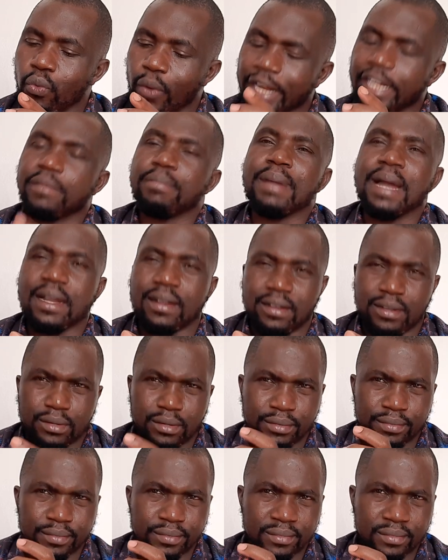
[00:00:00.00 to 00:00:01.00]
went back
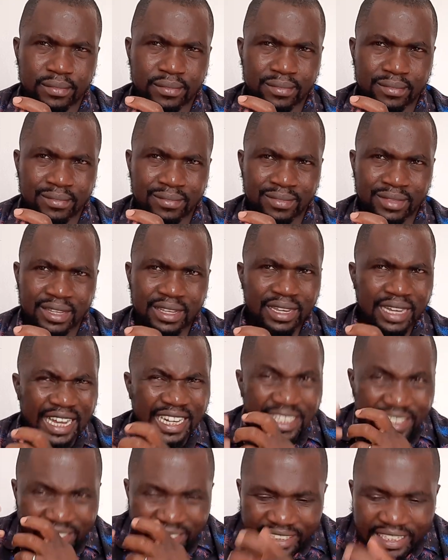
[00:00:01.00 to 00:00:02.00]

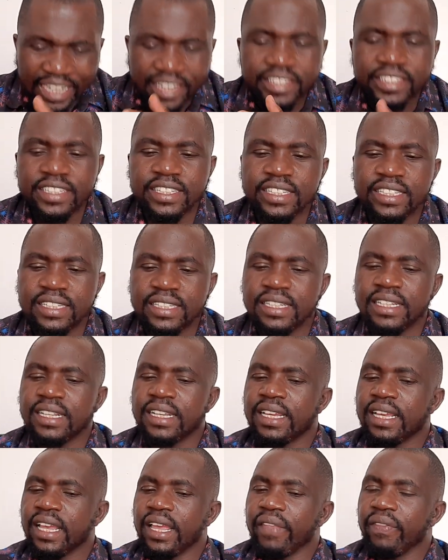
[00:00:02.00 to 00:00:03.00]
and studied
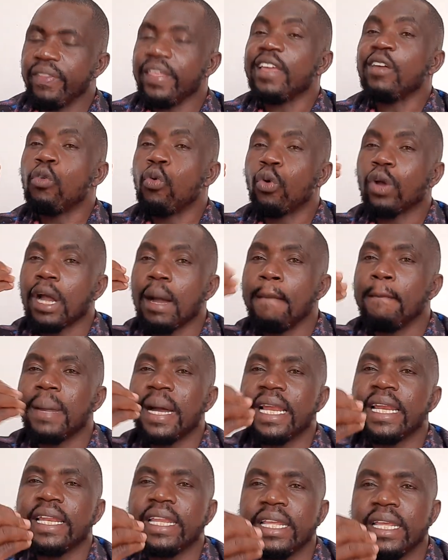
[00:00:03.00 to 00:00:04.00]
the
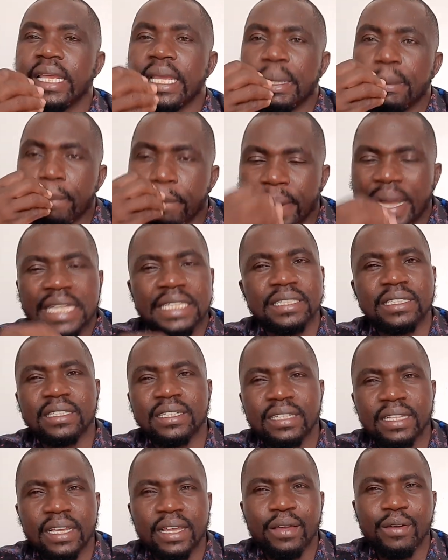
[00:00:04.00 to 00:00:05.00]
Ukambani
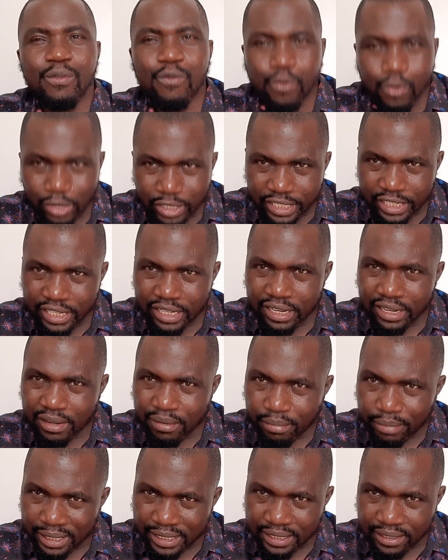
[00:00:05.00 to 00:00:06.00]
past voting
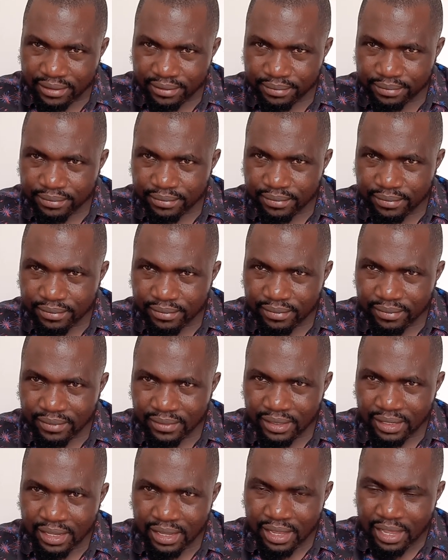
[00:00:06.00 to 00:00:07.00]
pattern.
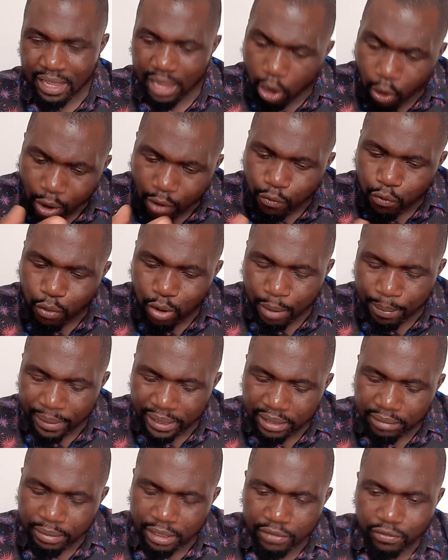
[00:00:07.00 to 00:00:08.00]
How have
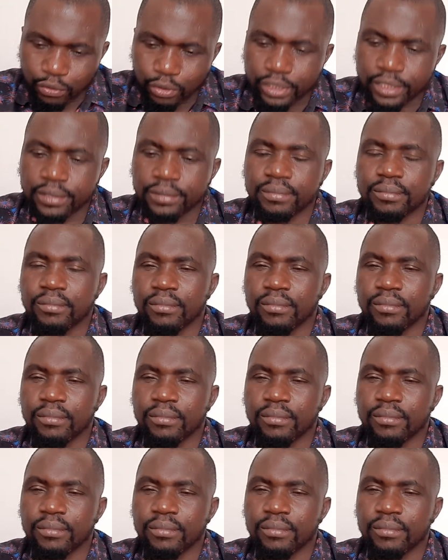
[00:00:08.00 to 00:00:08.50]
Ukambani been voting?